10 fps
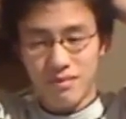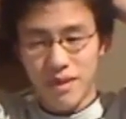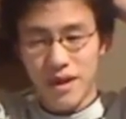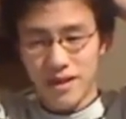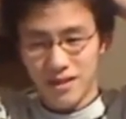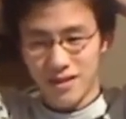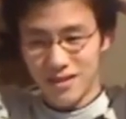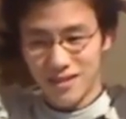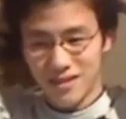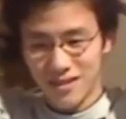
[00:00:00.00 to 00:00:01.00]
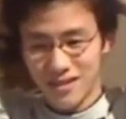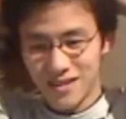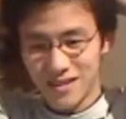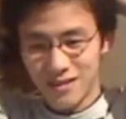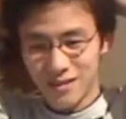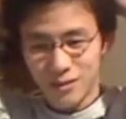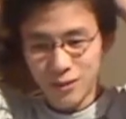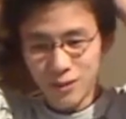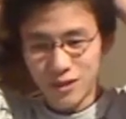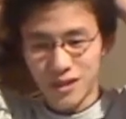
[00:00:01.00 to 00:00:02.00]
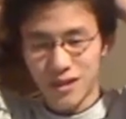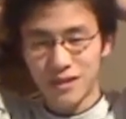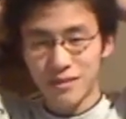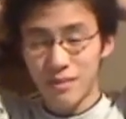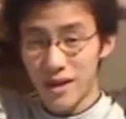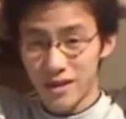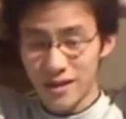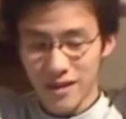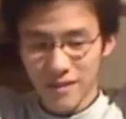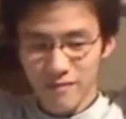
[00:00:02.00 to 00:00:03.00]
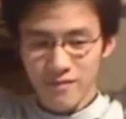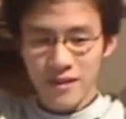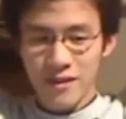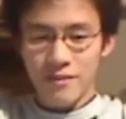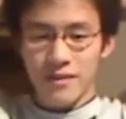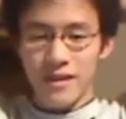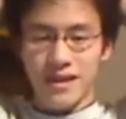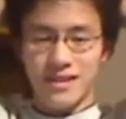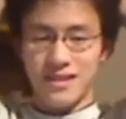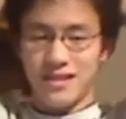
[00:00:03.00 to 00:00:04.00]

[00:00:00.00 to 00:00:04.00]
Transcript: better or sounds better than